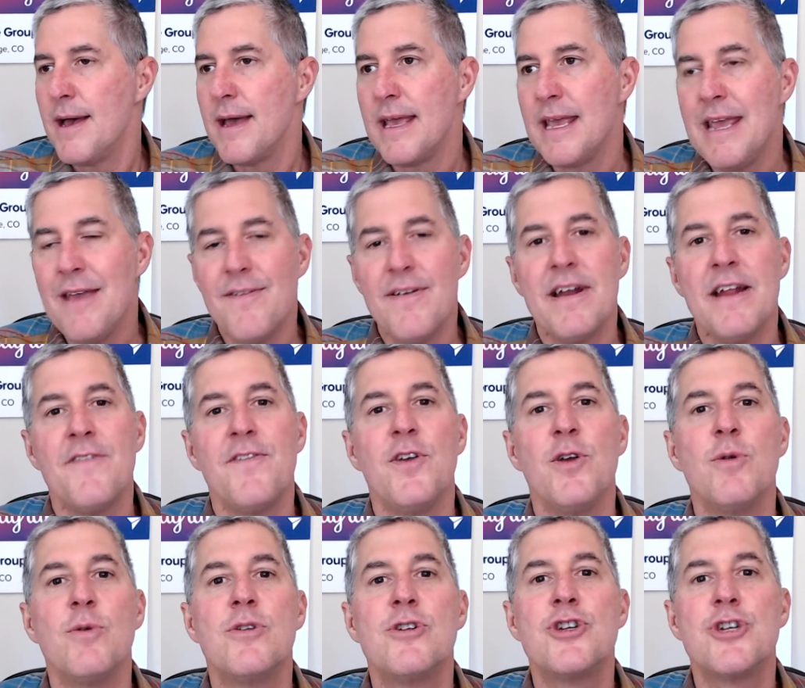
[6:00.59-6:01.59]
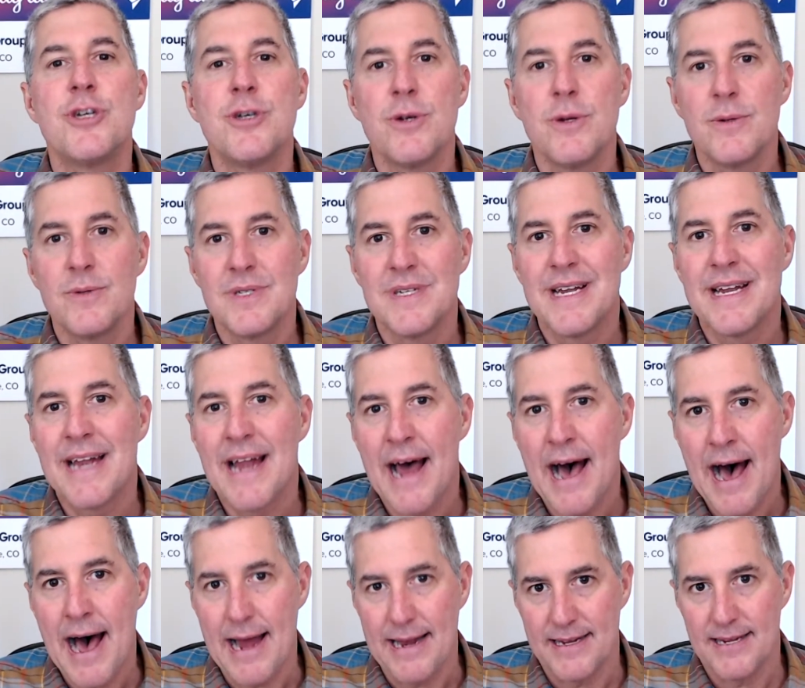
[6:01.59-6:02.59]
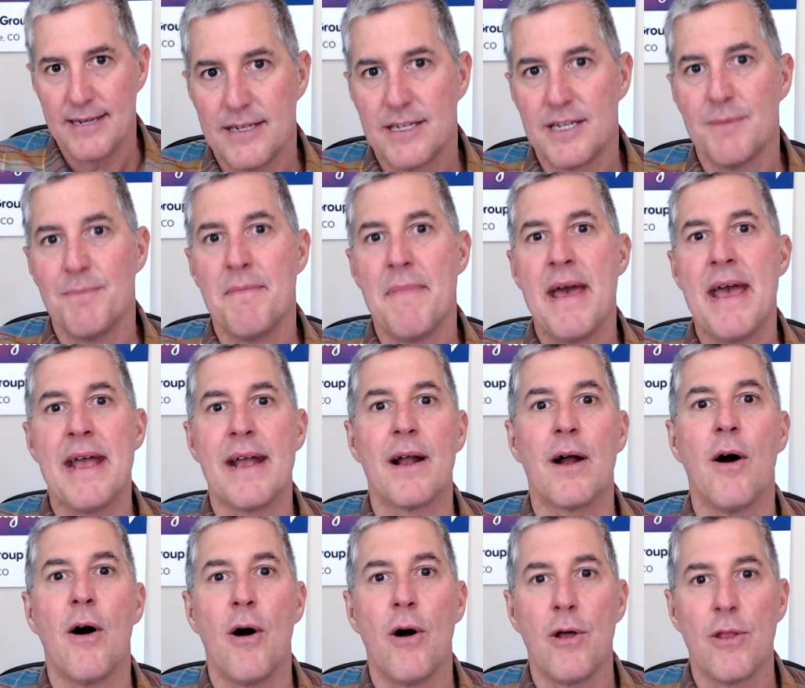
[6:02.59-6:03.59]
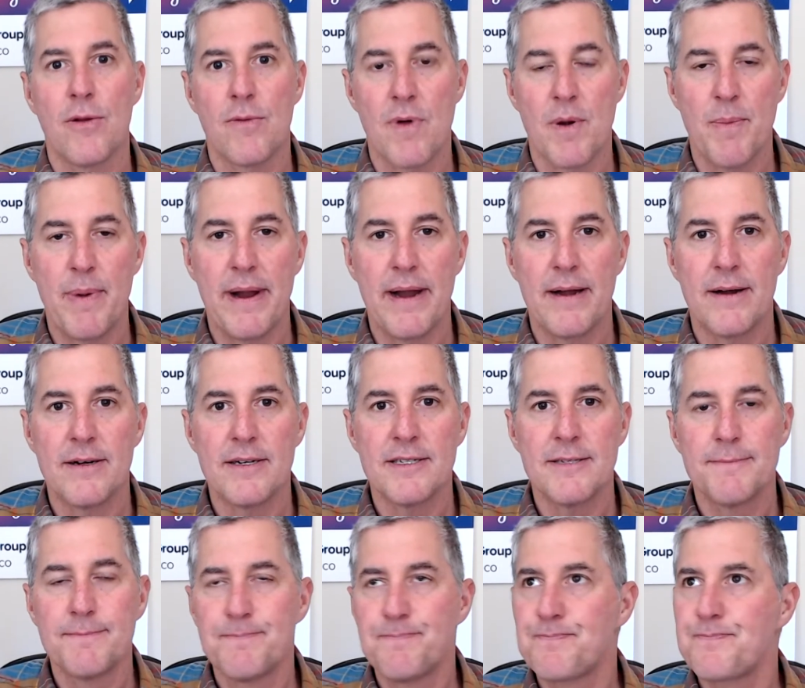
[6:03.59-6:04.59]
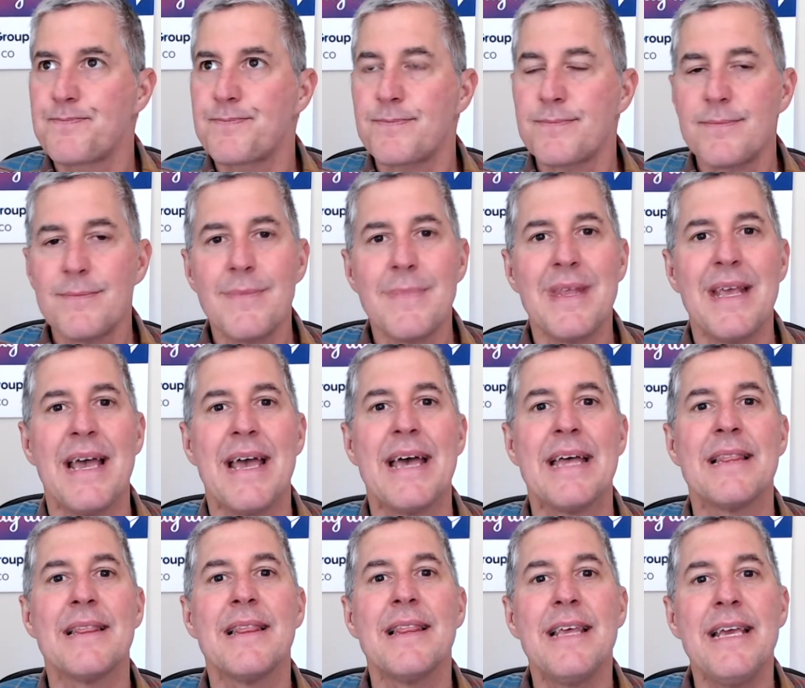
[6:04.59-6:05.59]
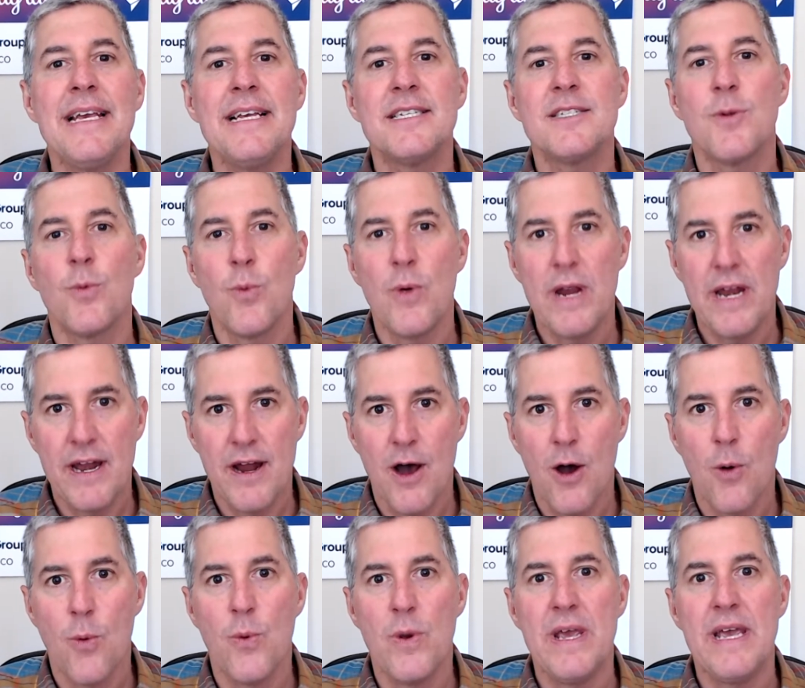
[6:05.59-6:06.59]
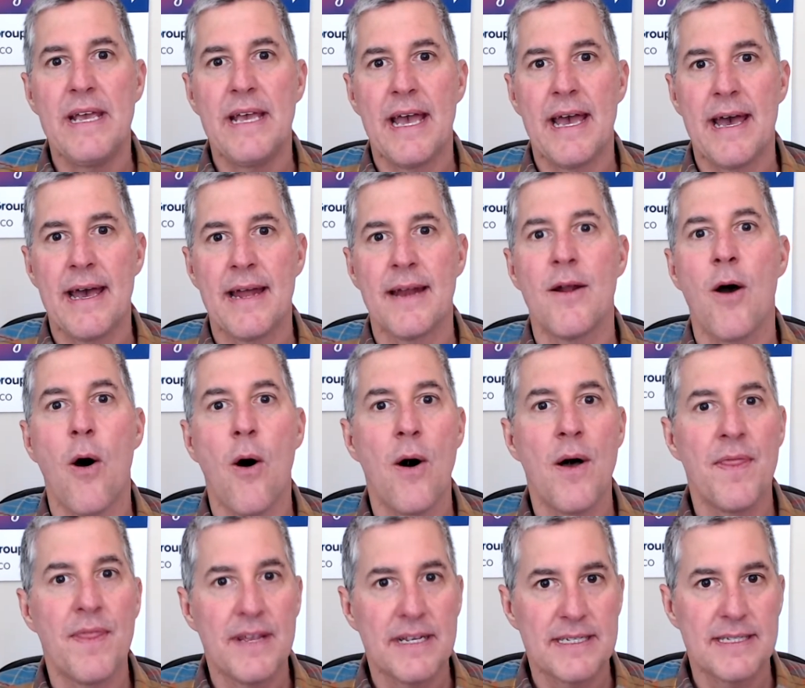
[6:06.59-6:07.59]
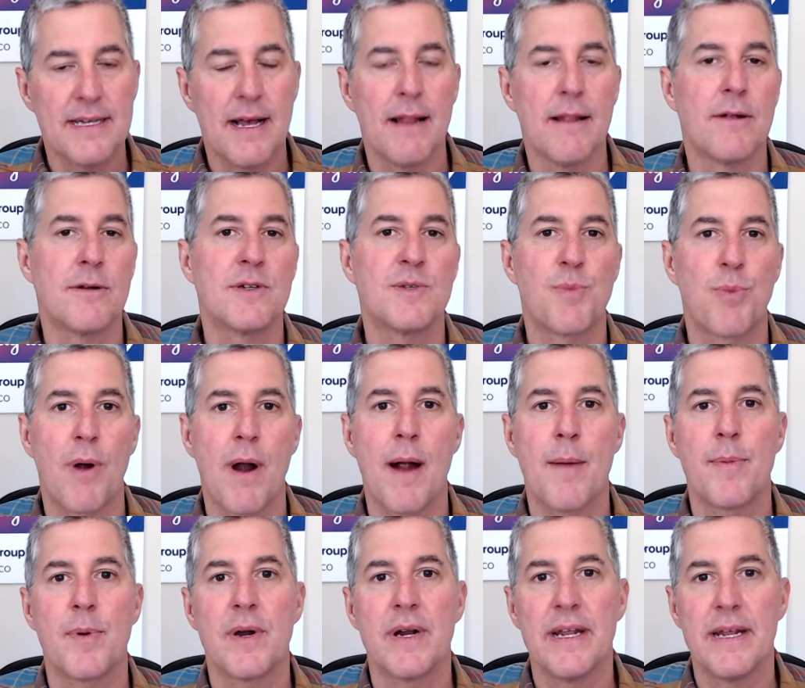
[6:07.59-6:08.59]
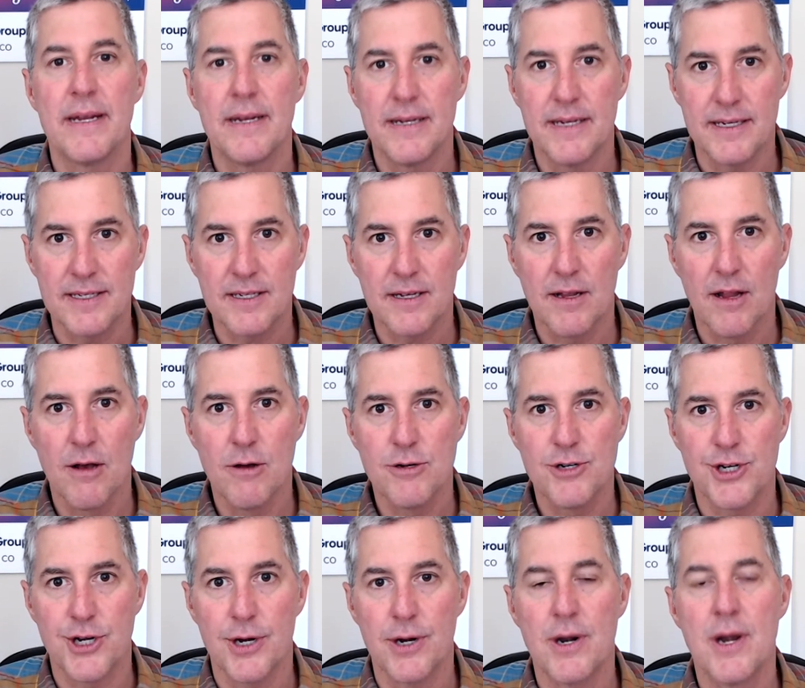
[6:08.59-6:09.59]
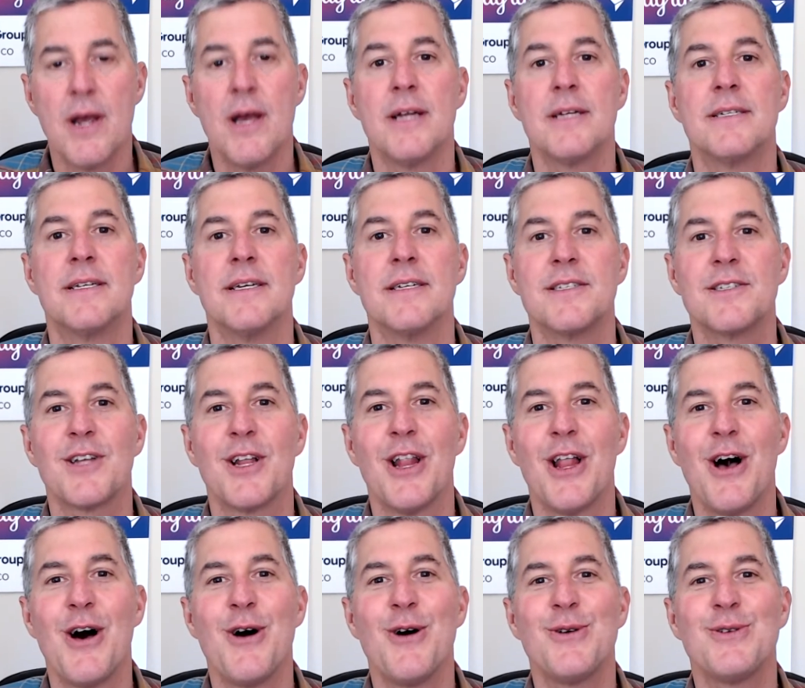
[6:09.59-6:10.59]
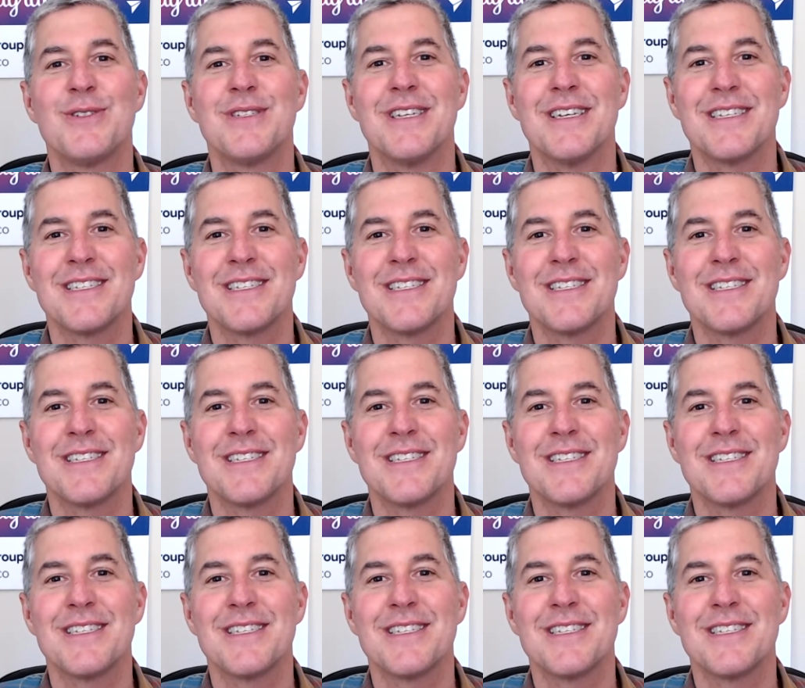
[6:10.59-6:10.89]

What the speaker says: Even if you choose not to make all the repairs, at least we know we can, on the seller's property disclosure, disclose.